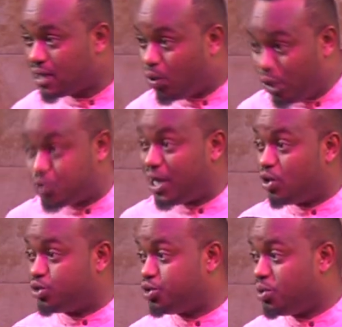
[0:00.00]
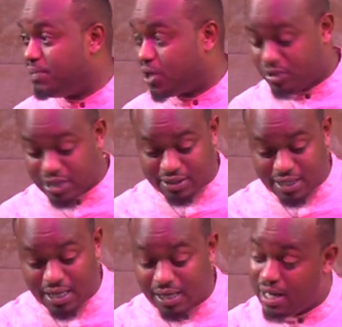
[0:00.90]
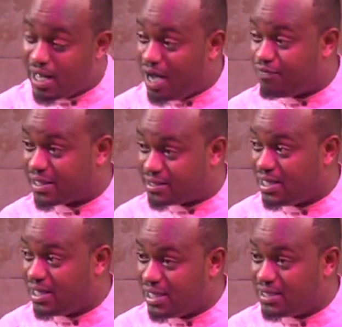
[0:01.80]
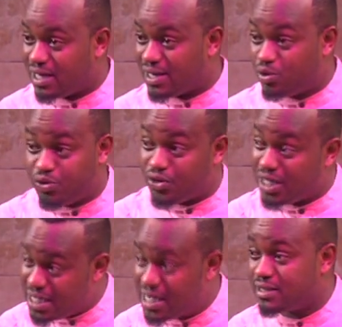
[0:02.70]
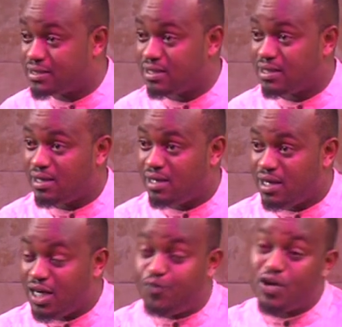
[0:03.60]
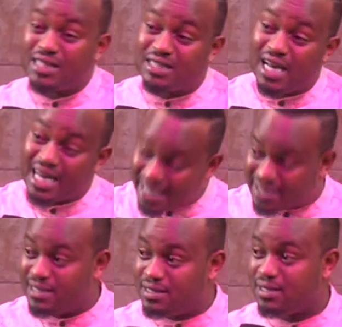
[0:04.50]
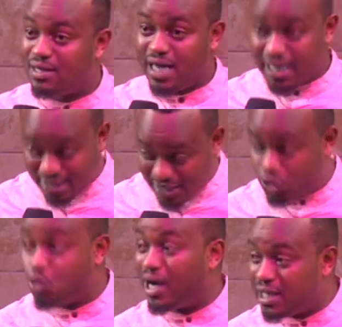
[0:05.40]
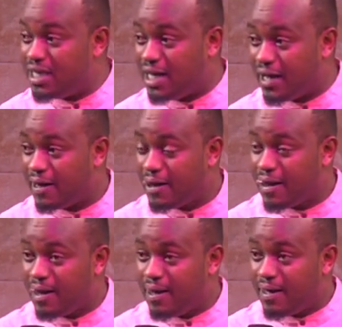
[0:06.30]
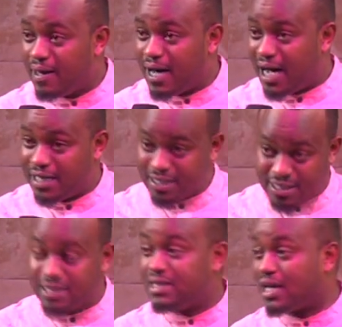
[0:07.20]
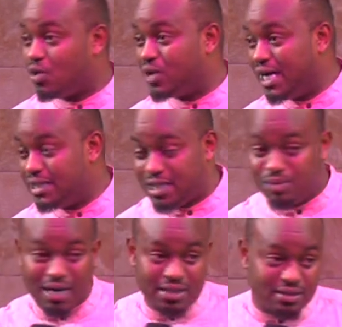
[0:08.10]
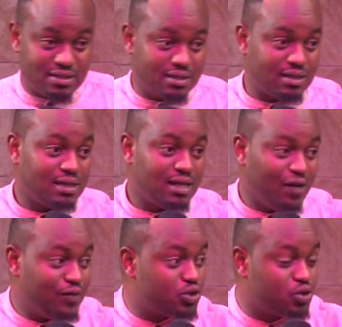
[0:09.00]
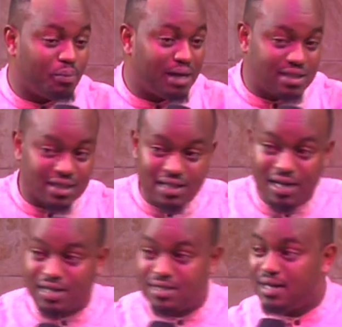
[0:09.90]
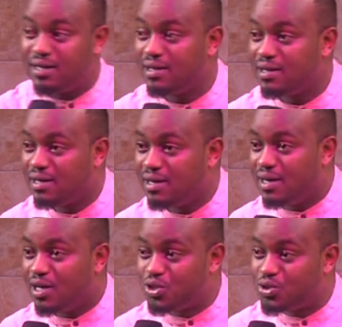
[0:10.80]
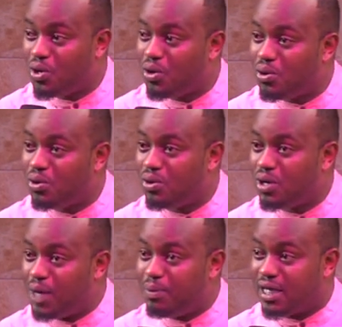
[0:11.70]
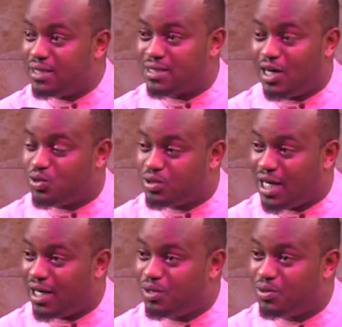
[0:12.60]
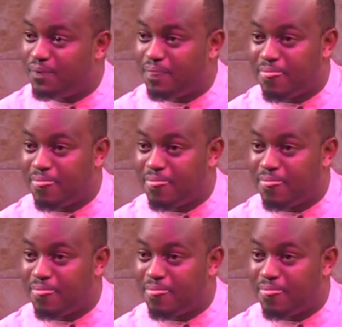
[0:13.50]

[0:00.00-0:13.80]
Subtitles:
Which we are not sure because they say a vaccine needs around 3 years. If you accelerate it, it needs 1 year. And it needs around 18 months if it's so much accelerated. So it begins now to tell you,